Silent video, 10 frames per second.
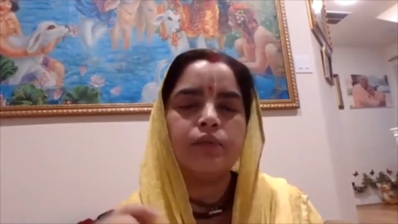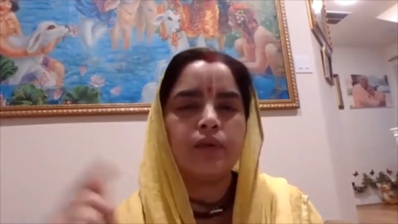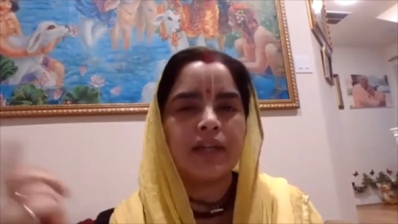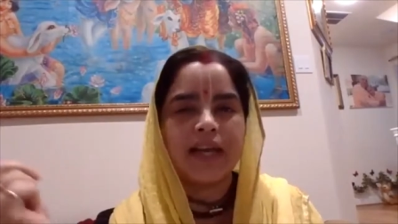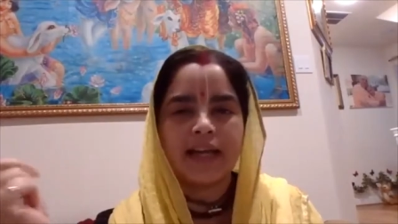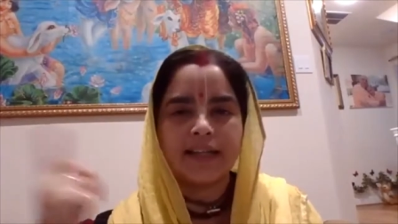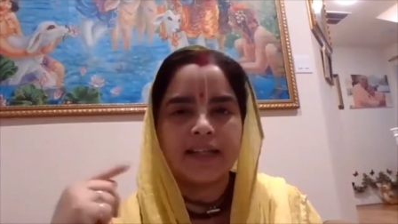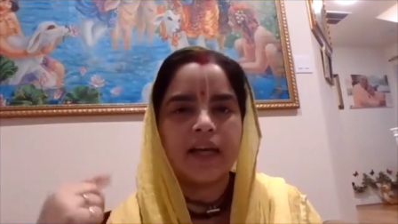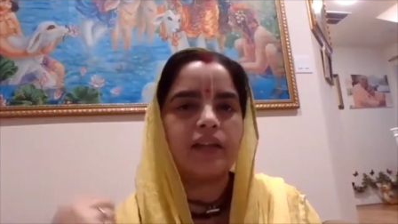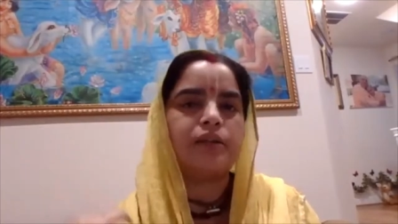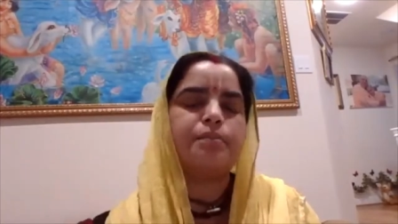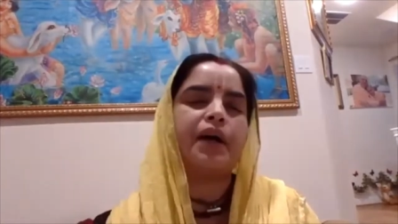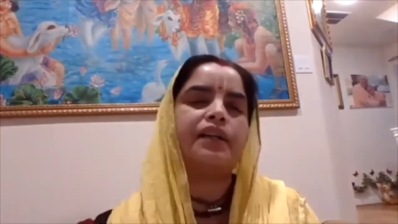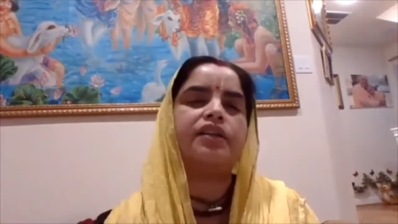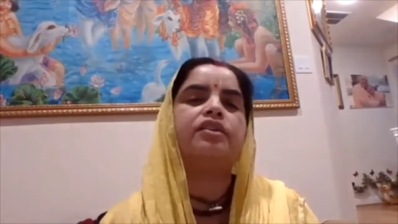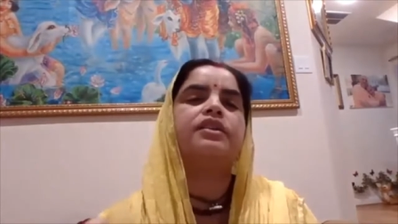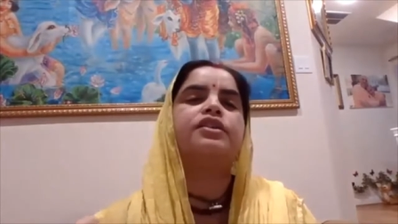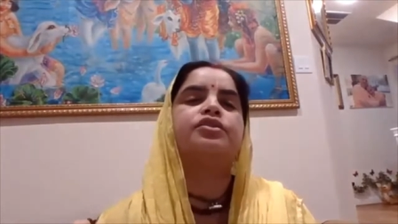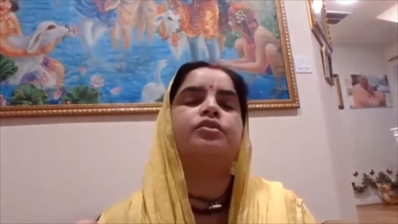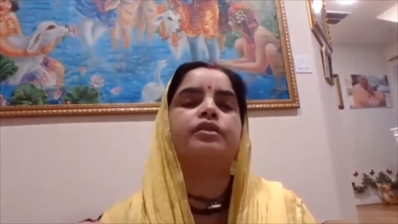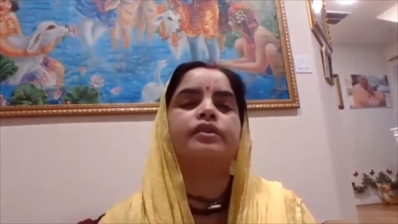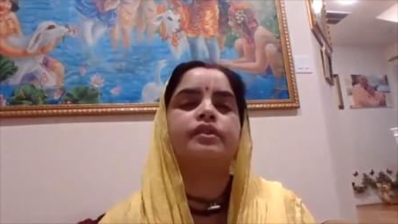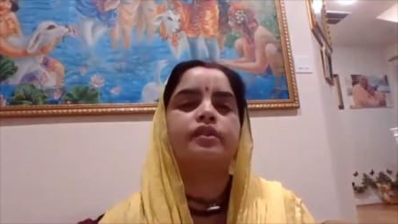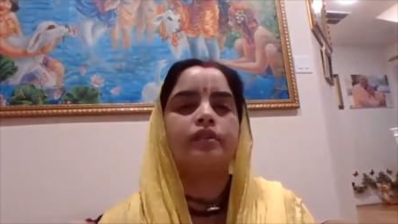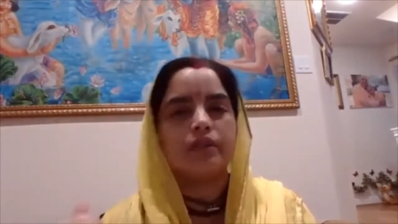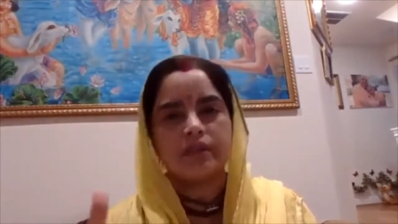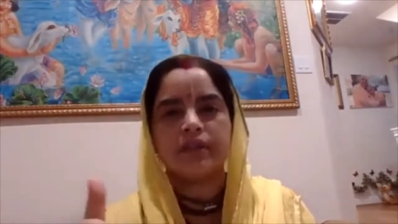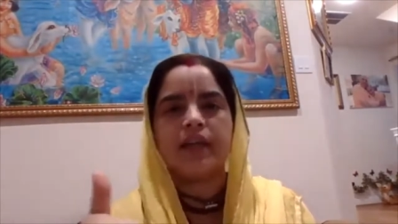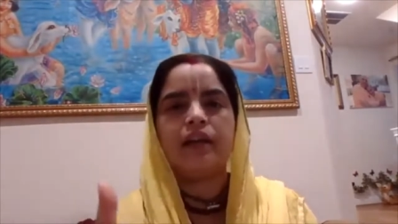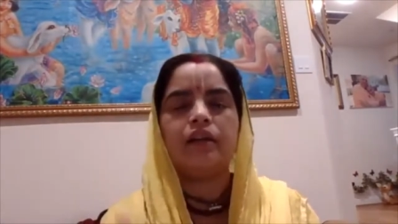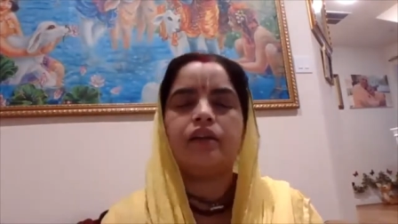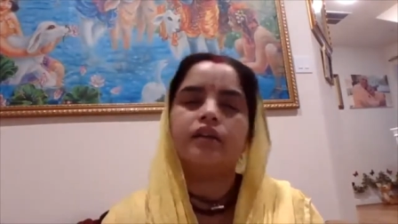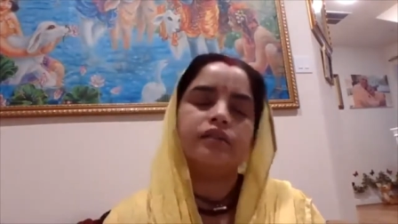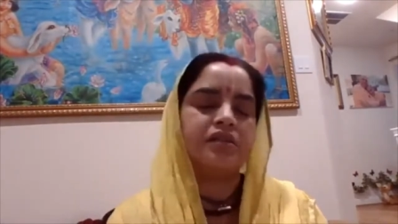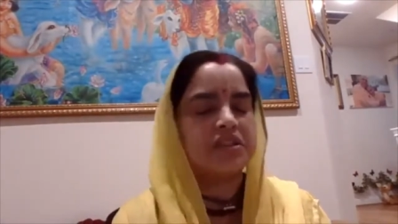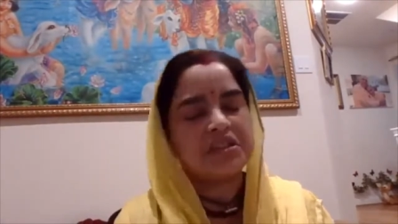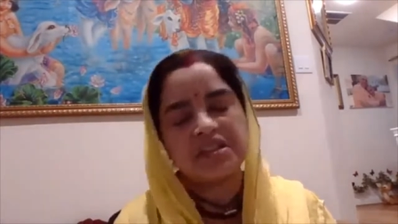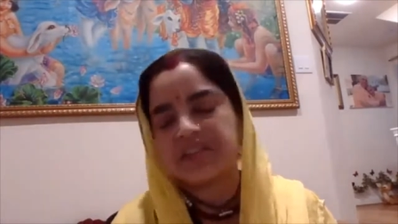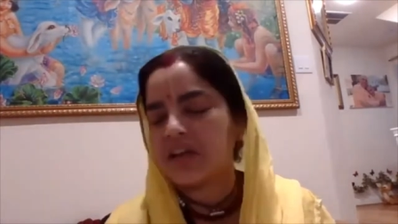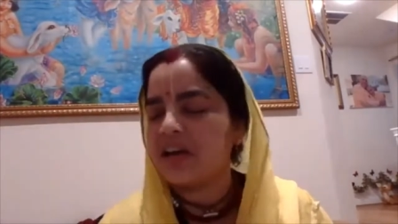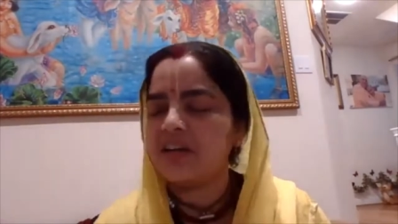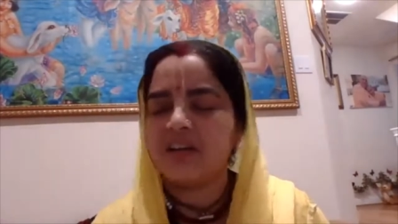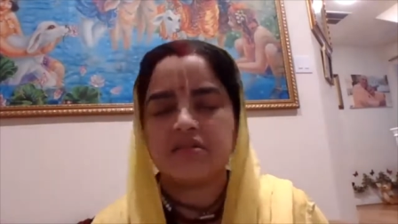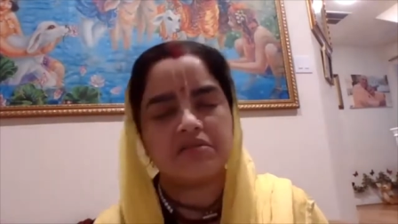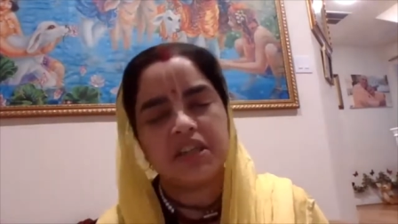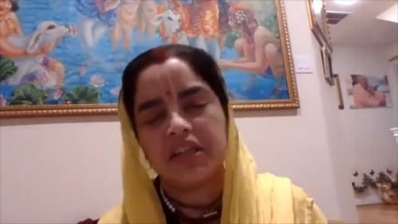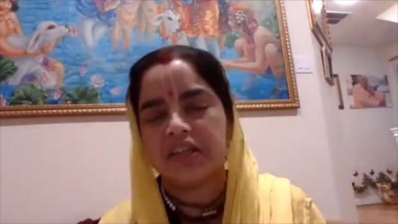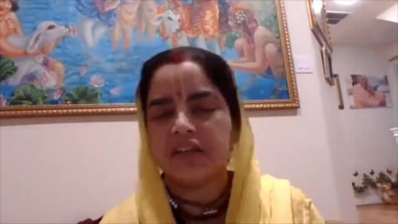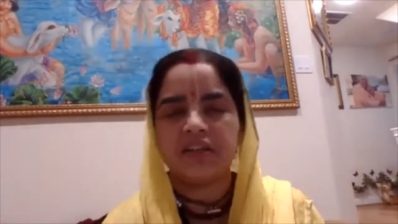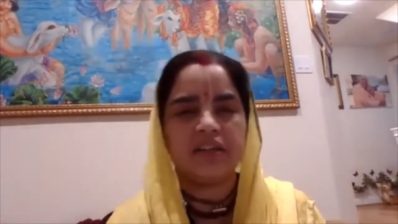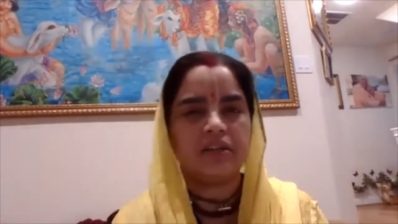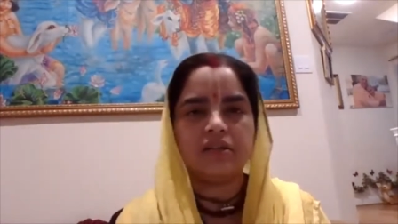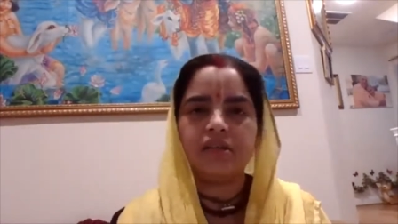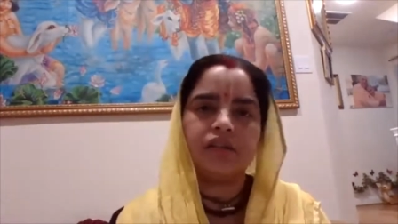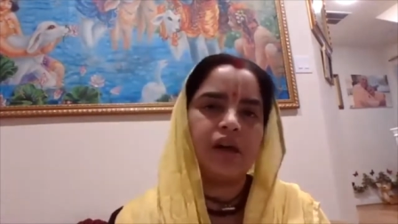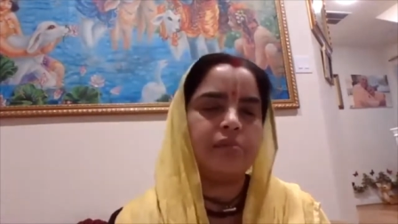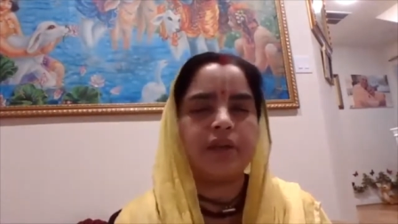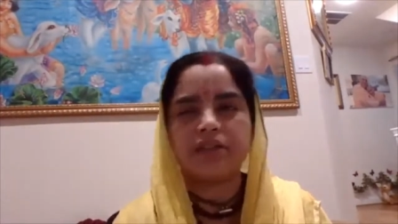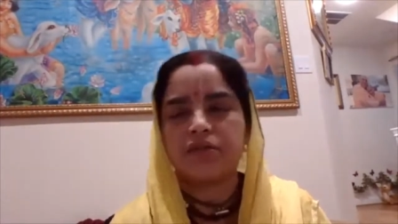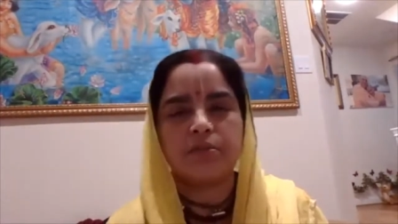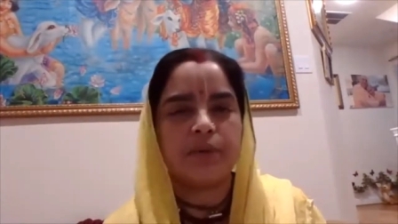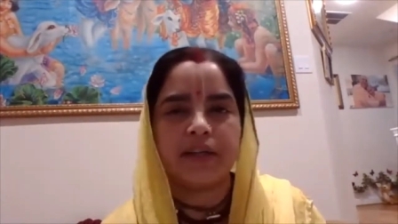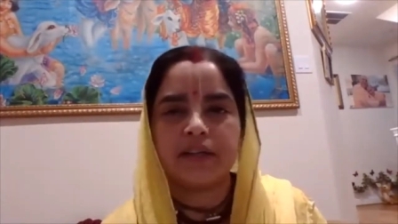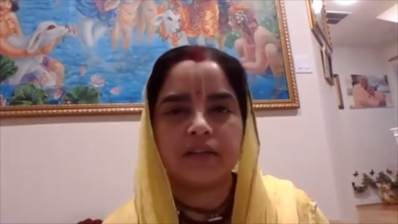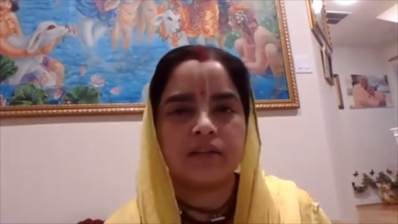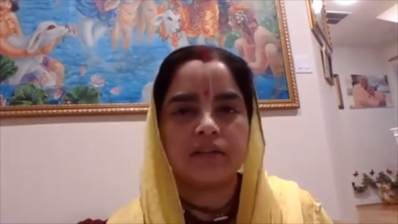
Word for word: will carry the other party on their shoulder. Deal? Krishna says, Yeah, yeah, deal, deal, deal. Come, let's go play.